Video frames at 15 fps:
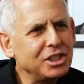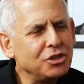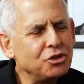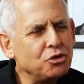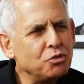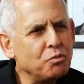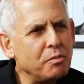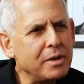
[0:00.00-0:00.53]
Did
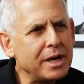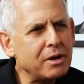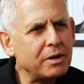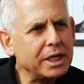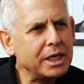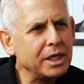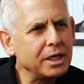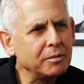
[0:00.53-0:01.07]
you
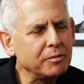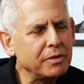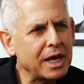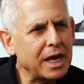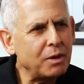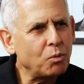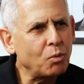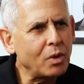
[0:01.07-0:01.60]
marry him
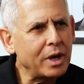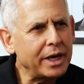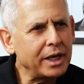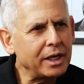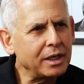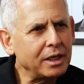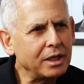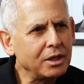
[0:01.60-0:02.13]
that
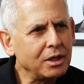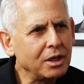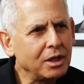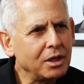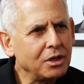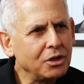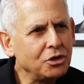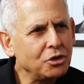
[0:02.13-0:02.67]
way?
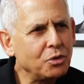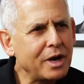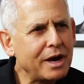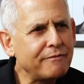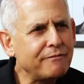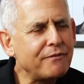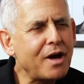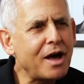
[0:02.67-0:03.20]
Do you
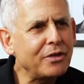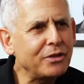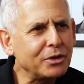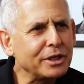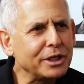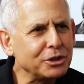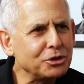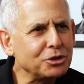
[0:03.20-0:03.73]
have
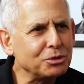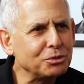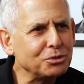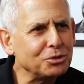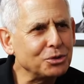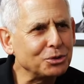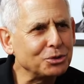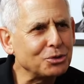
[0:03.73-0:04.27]
father
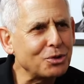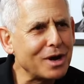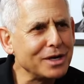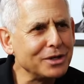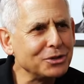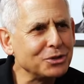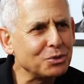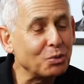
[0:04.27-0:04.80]
issues you're
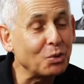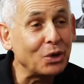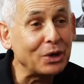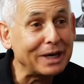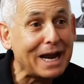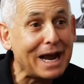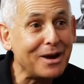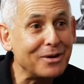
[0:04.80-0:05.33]
trying to
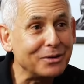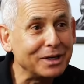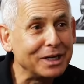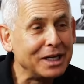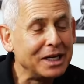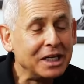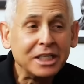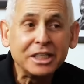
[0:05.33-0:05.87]
work out?
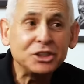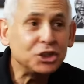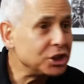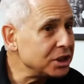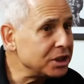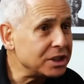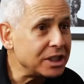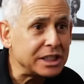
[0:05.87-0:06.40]
And
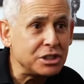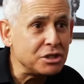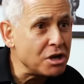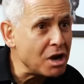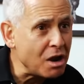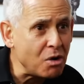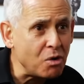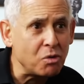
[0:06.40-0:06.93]
she said,
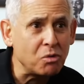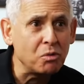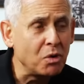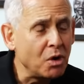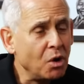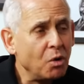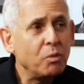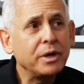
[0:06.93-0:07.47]
No.
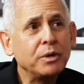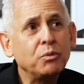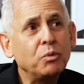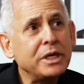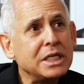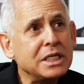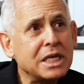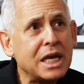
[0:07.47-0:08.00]
When
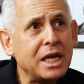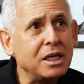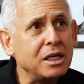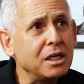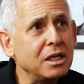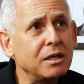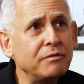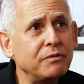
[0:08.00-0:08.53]
we
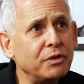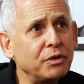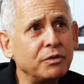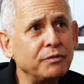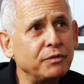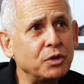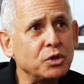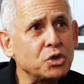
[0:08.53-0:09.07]
dated and for
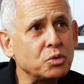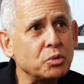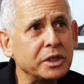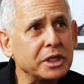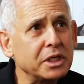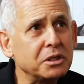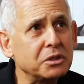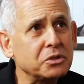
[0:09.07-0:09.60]
the first
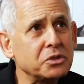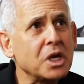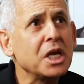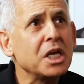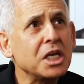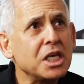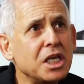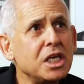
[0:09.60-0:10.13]
three years,
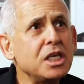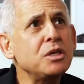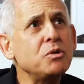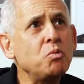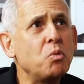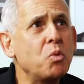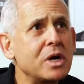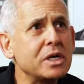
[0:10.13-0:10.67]
he
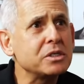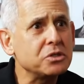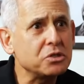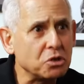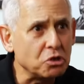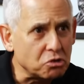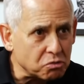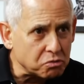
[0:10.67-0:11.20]

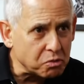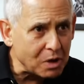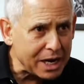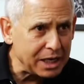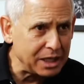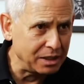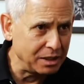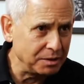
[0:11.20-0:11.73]
was
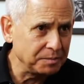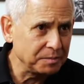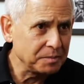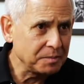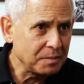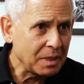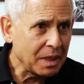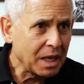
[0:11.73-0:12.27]
great.
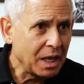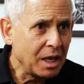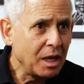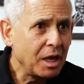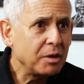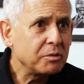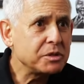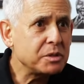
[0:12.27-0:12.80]
It
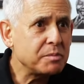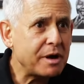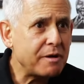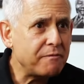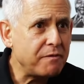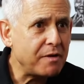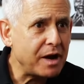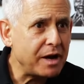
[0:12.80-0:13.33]
was
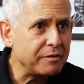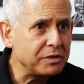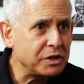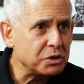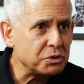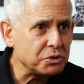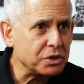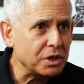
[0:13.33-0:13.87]
about five
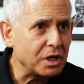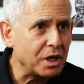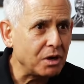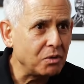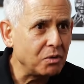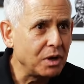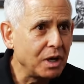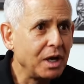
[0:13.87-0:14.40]
years
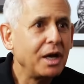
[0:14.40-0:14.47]
ago.